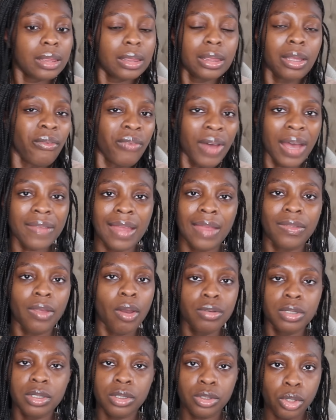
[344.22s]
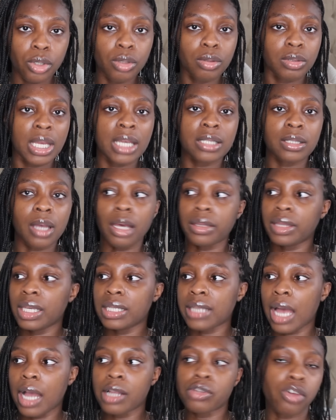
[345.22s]
the fact that those two things are
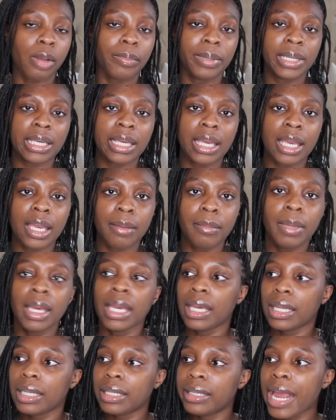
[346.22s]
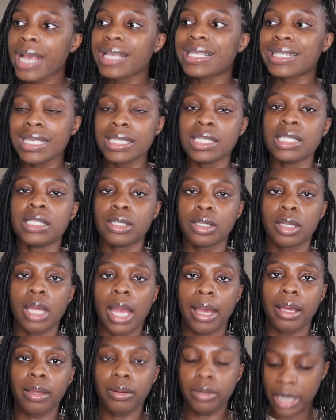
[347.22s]
things that are troubling him, let's listen to
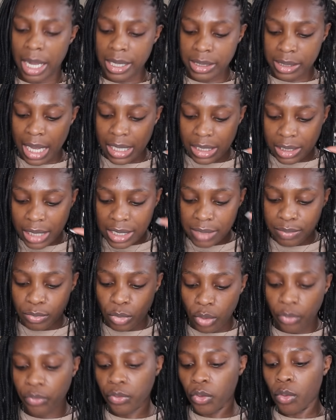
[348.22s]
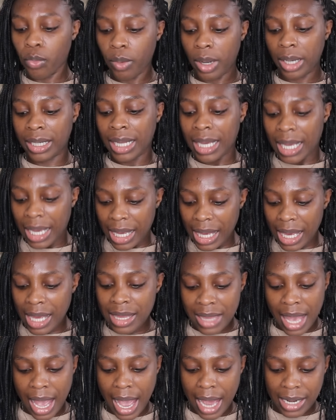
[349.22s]
that. Let's move forward
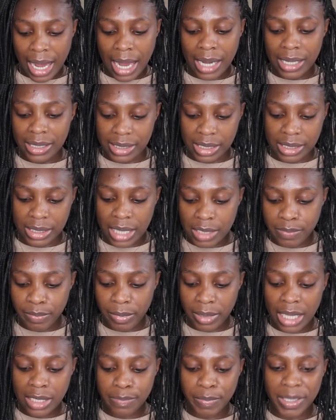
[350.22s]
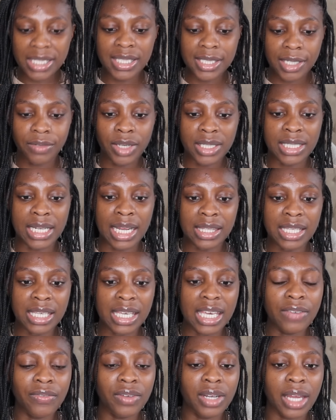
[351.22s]
in that analysis. Let's be serious. And I
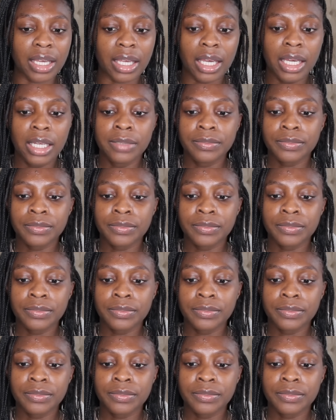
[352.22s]
think even like,